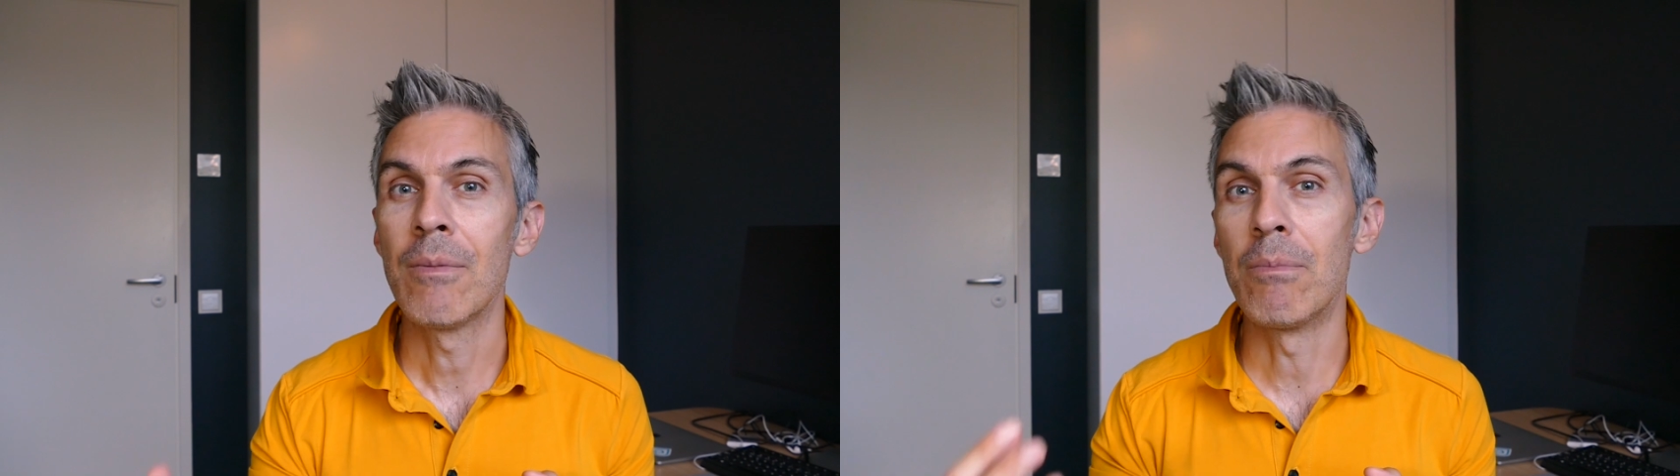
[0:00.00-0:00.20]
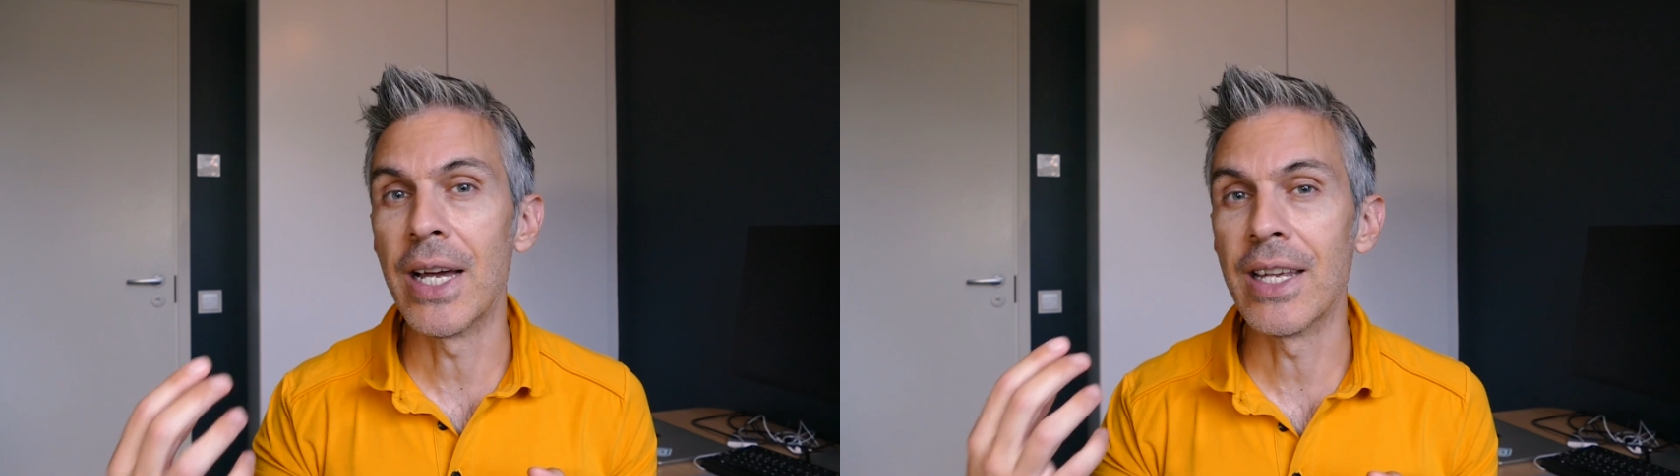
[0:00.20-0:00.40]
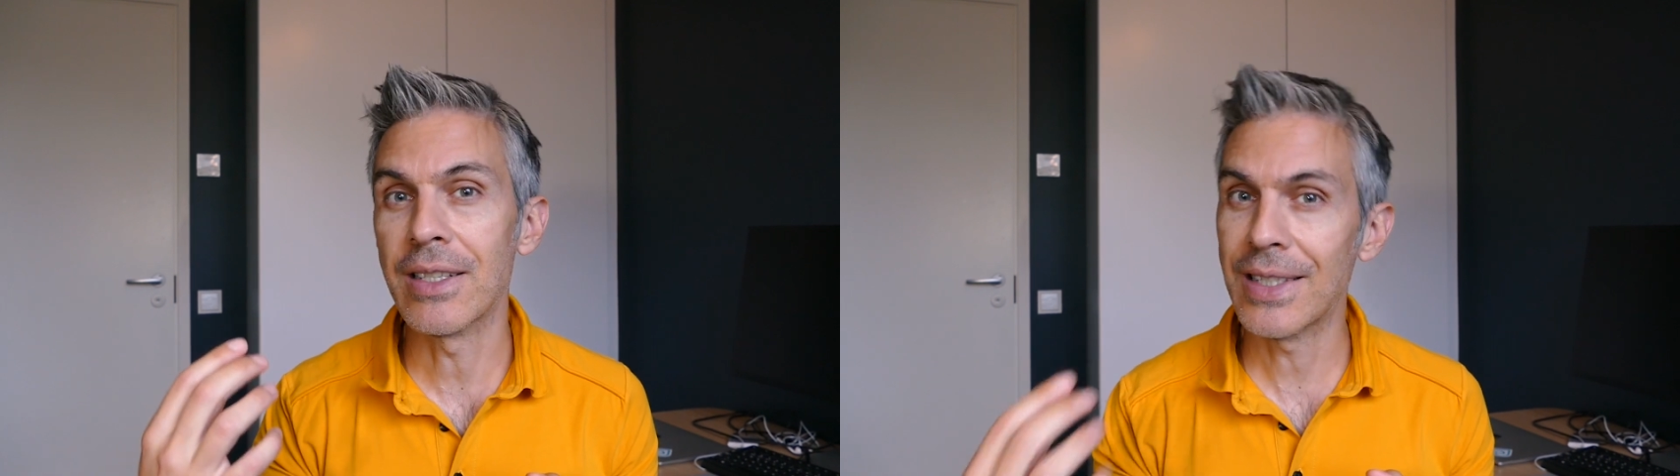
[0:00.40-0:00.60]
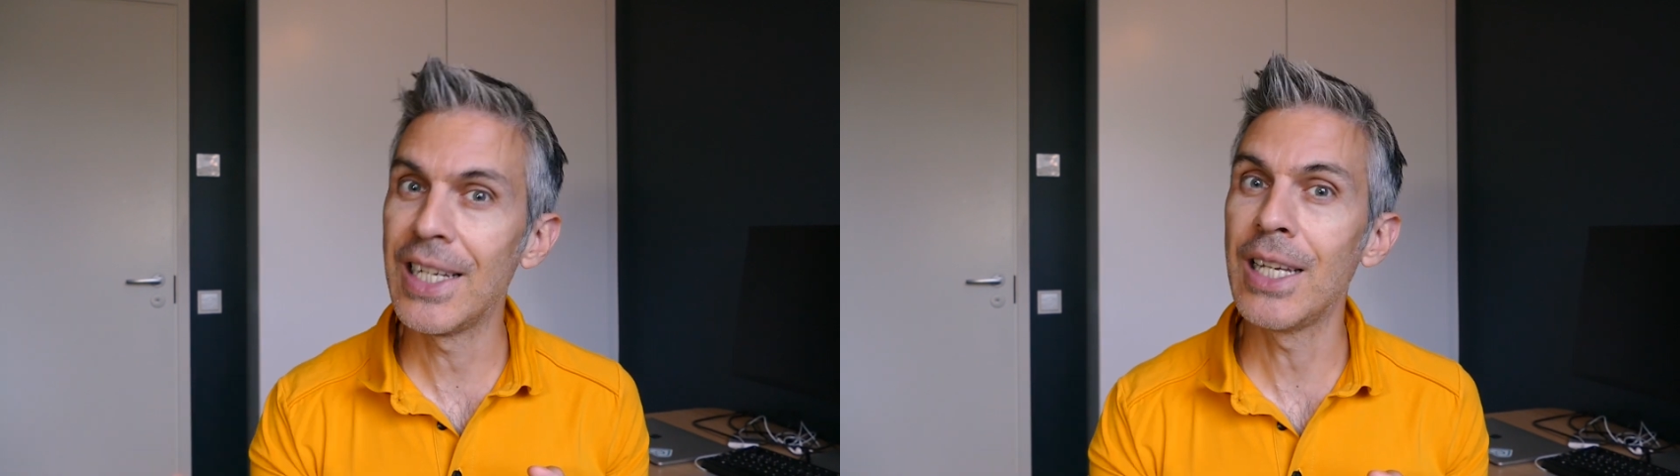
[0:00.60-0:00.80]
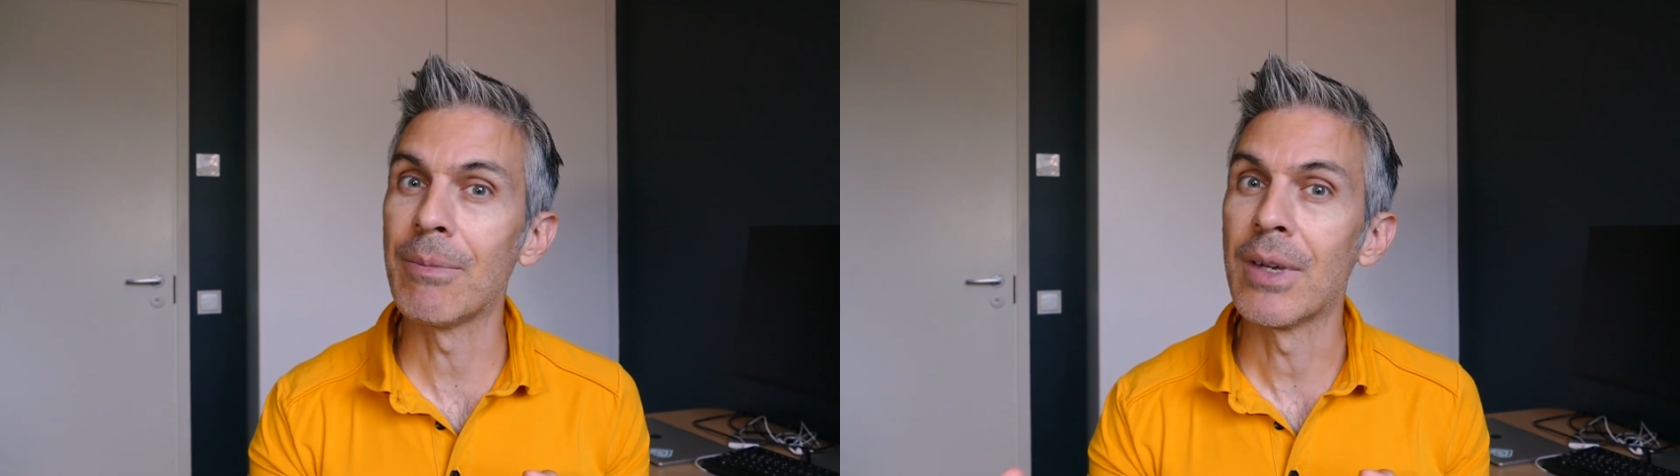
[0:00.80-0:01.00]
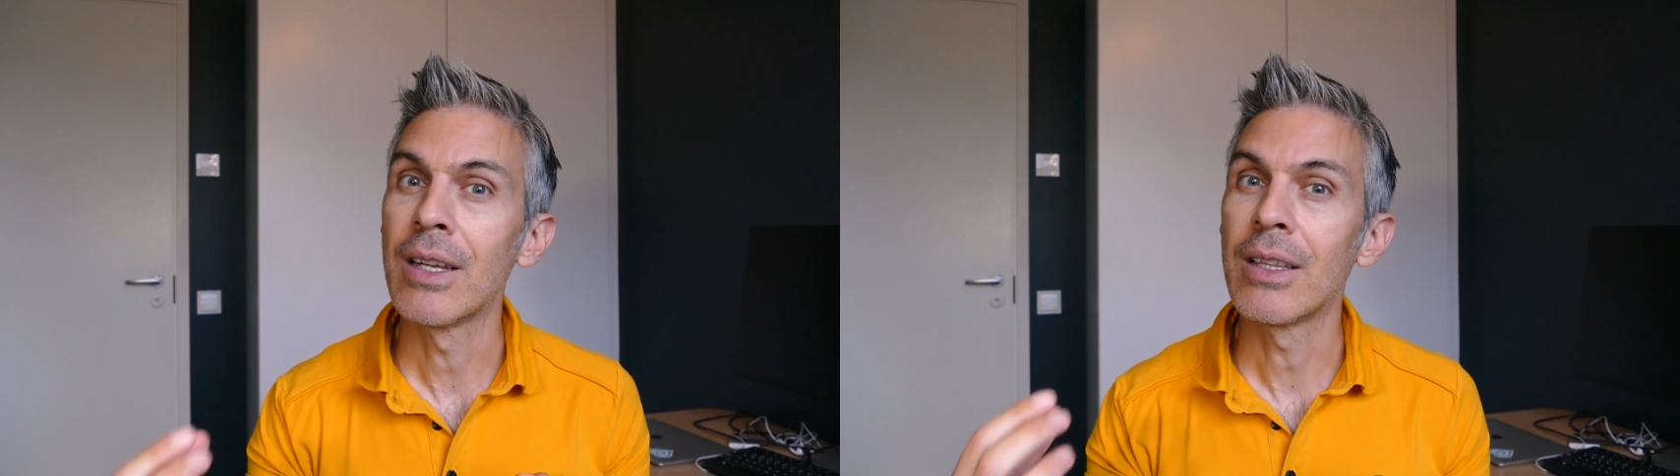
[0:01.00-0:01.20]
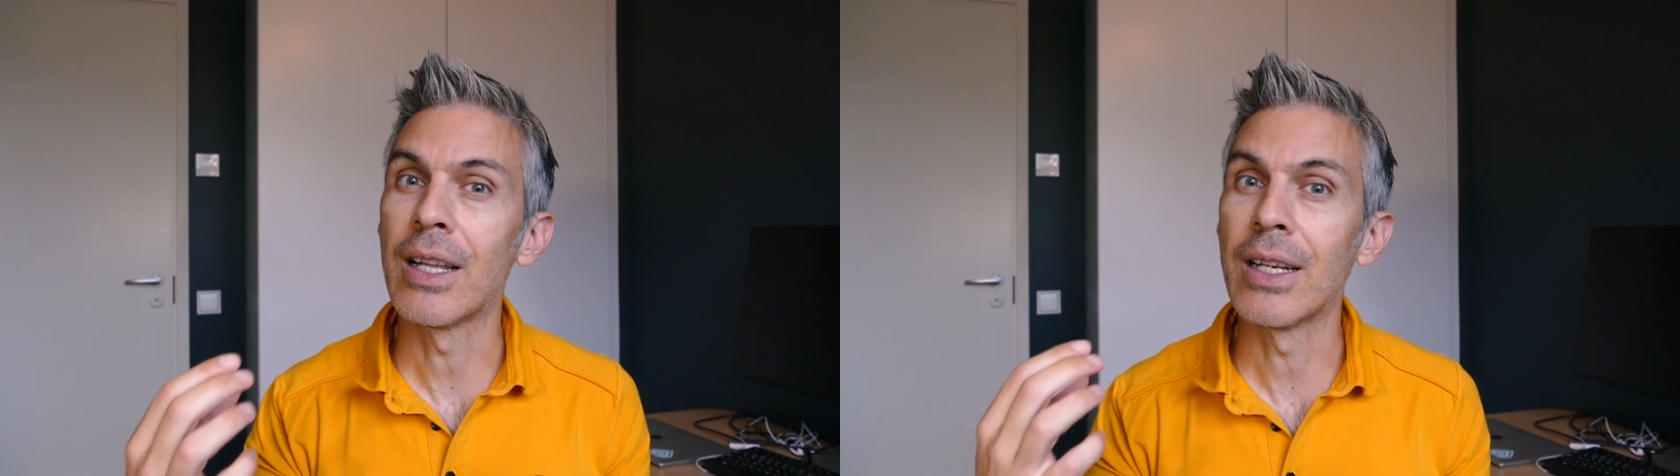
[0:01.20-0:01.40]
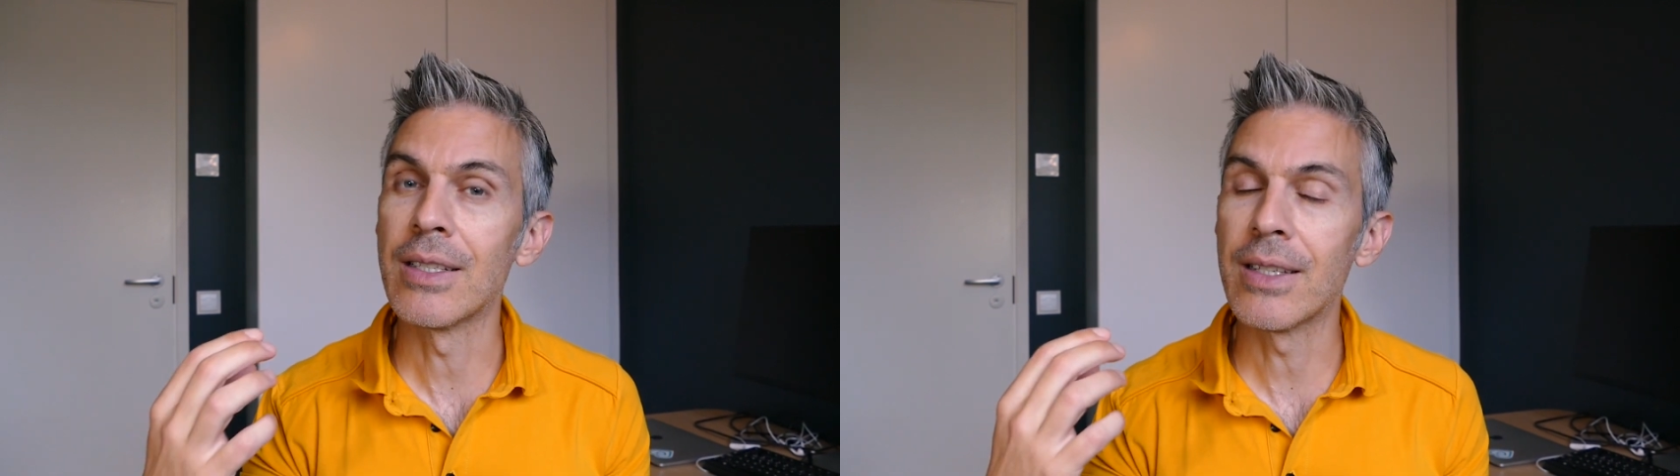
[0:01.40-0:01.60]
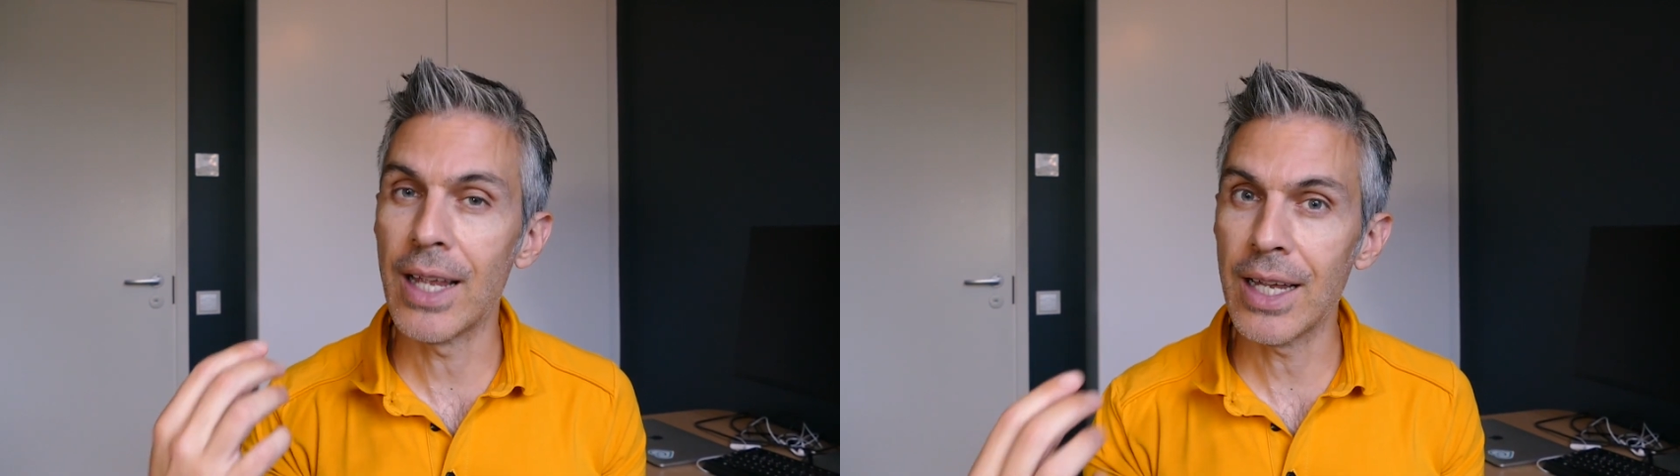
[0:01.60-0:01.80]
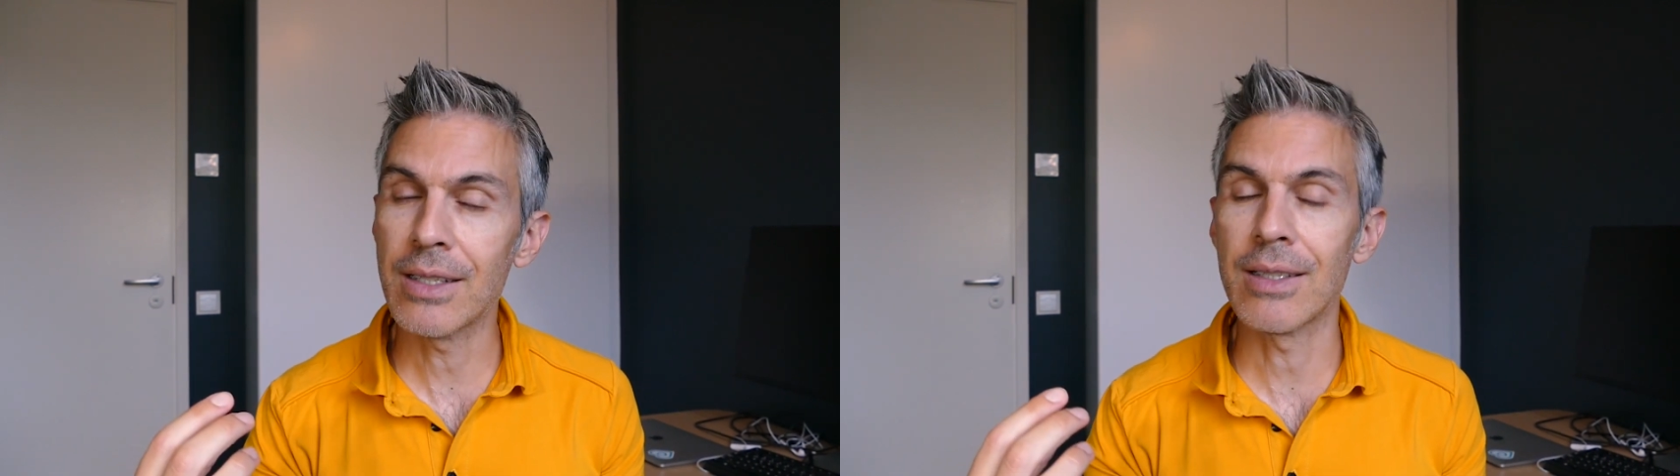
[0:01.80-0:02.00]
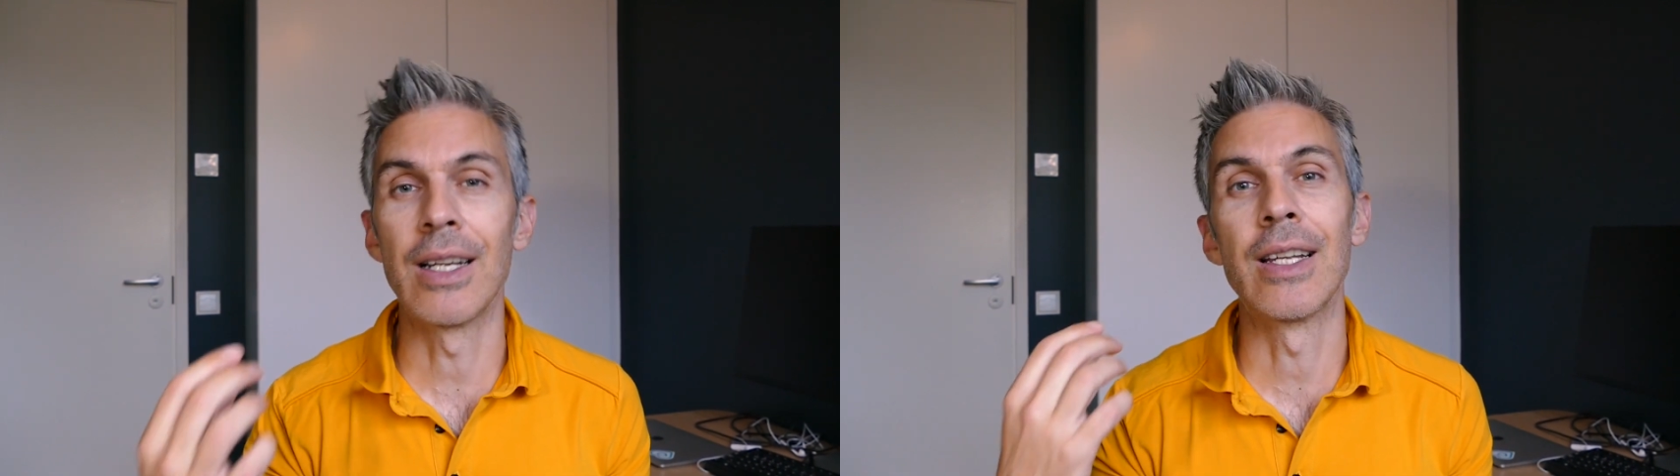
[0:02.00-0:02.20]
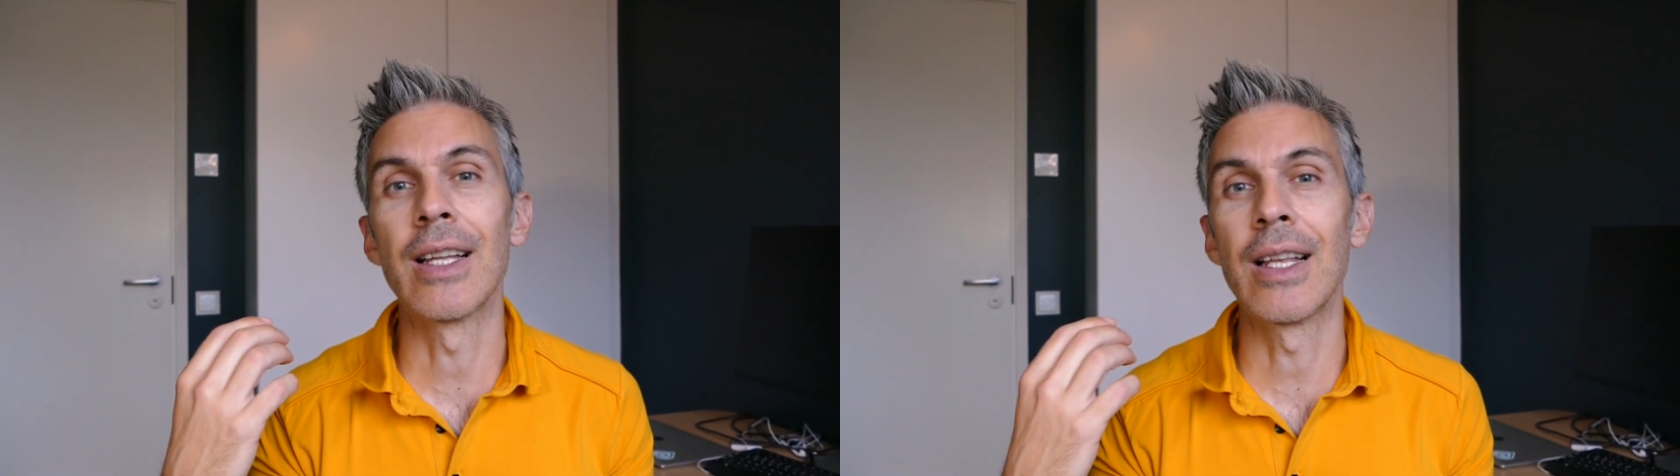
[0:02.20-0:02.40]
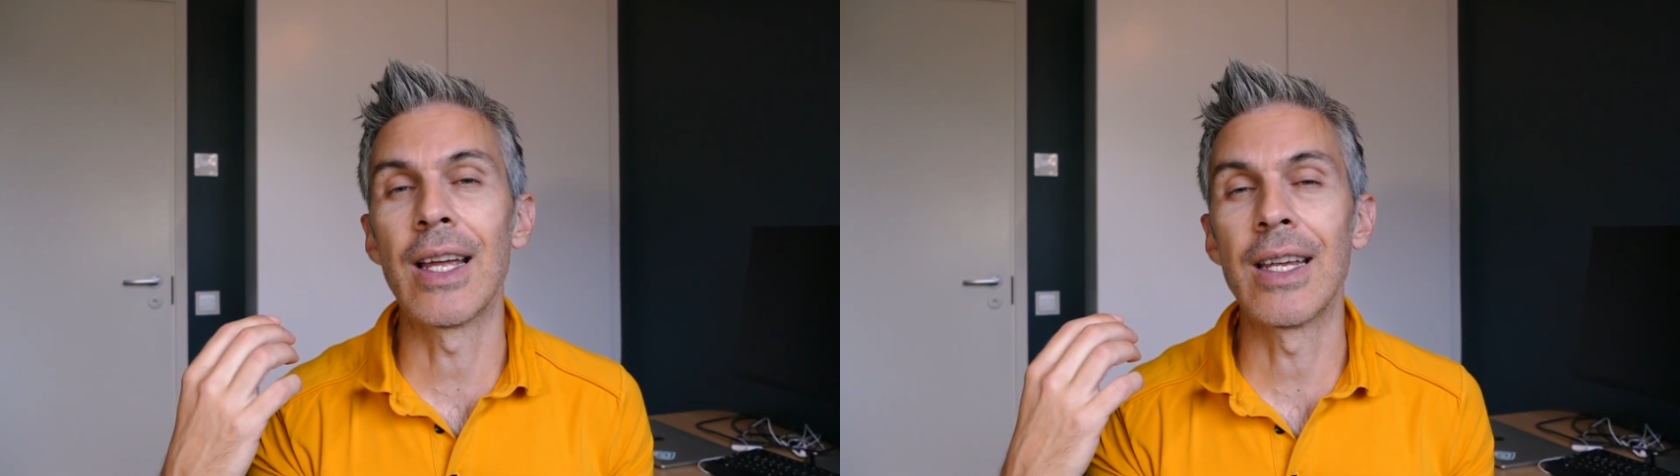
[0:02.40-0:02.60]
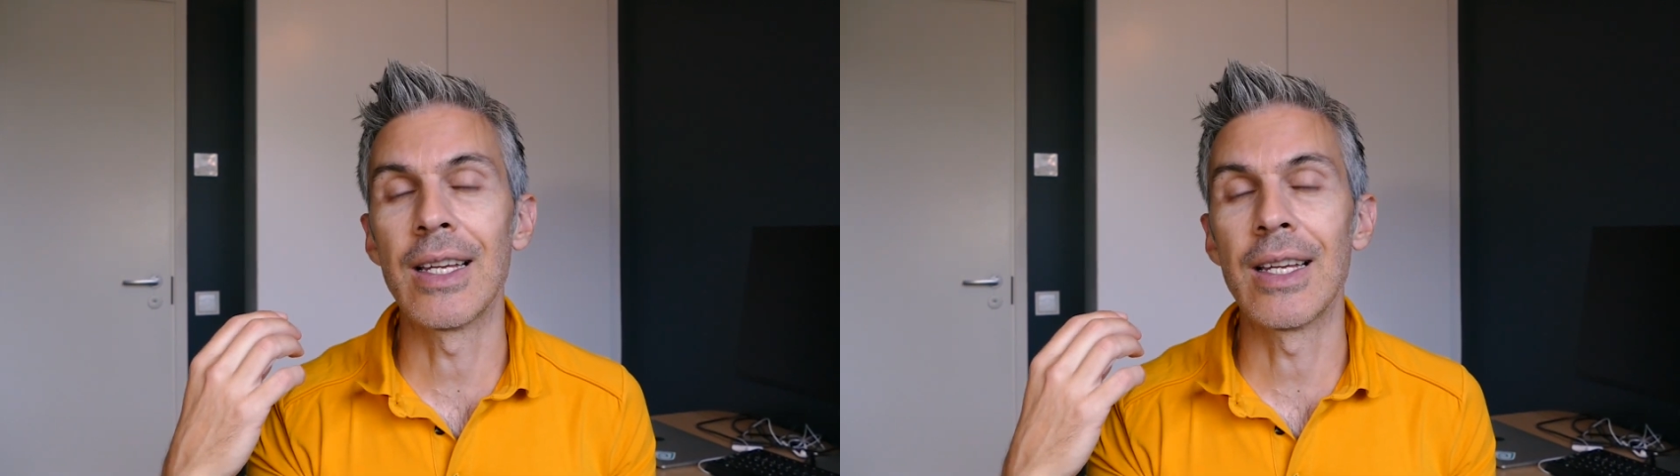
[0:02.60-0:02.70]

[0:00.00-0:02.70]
by a team that is excellent, that